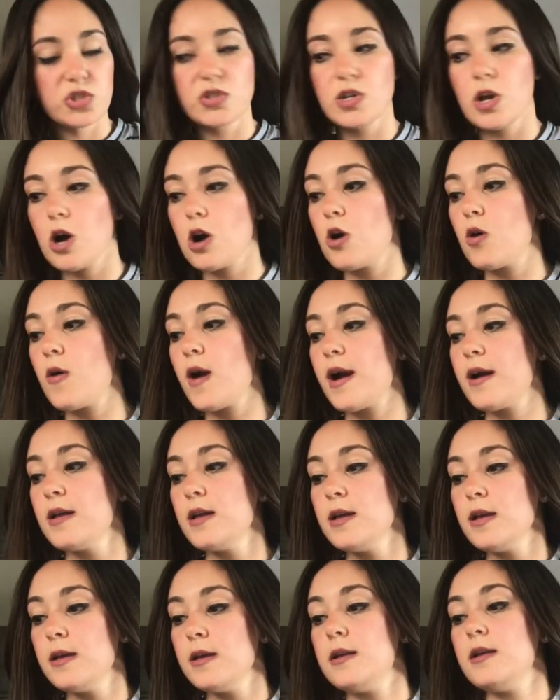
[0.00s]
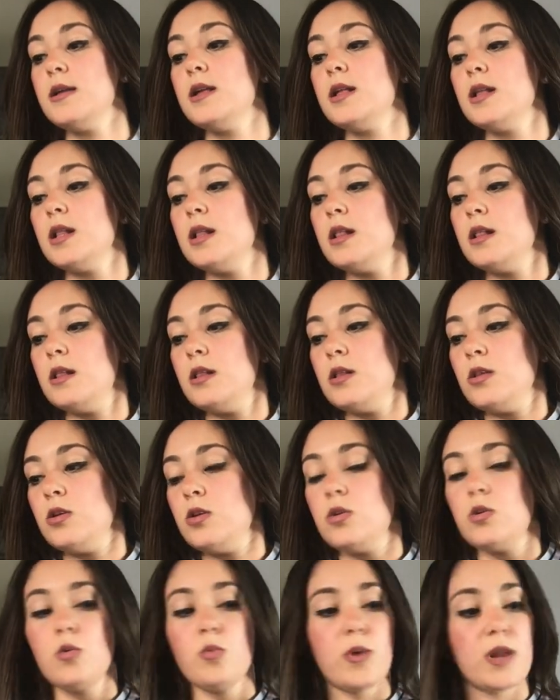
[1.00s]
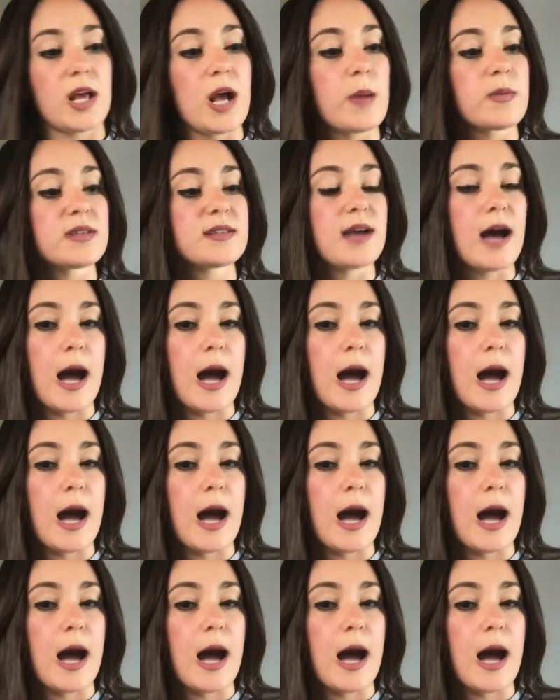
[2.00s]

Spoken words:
So when it comes